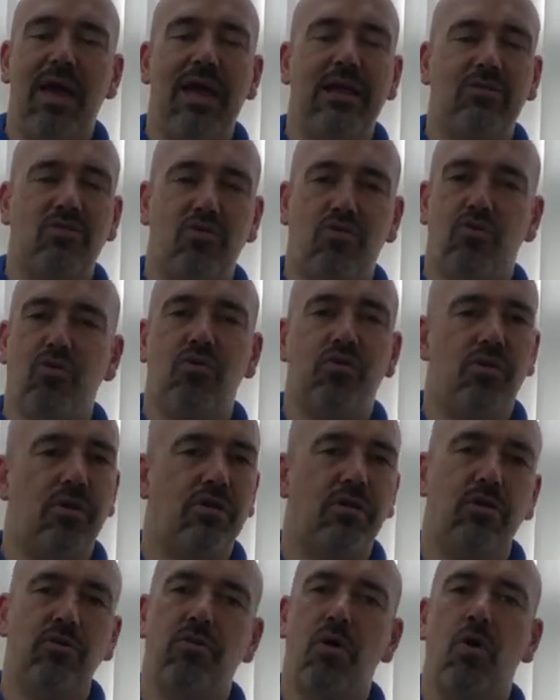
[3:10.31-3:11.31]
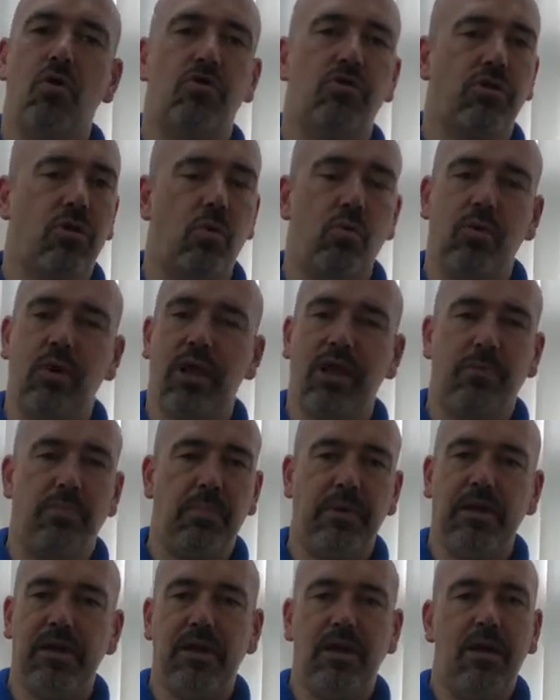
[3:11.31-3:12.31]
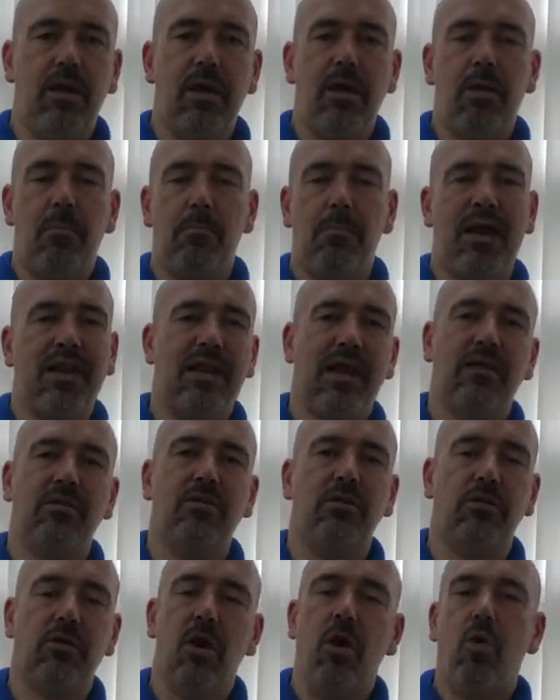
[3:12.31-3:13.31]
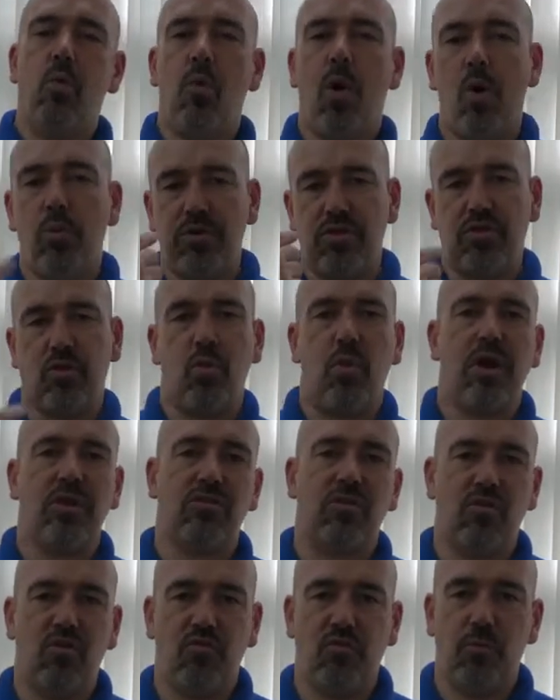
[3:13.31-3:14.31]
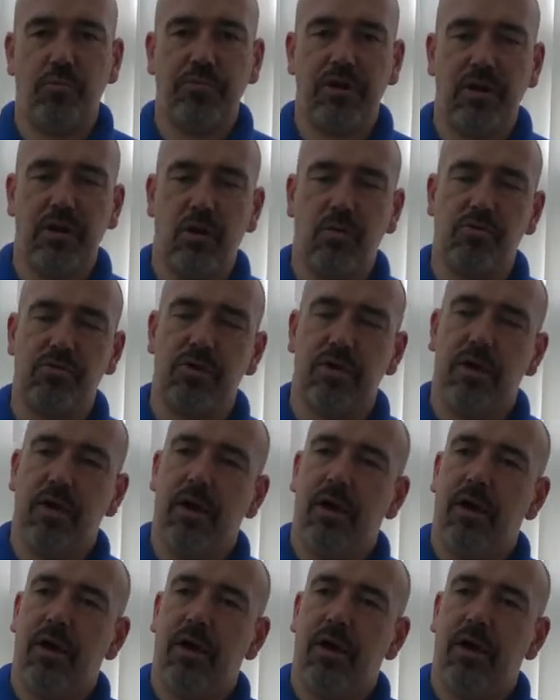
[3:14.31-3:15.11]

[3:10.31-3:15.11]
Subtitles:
It's just that the dogs don't like being manhandled while we squirt stuff up their nose.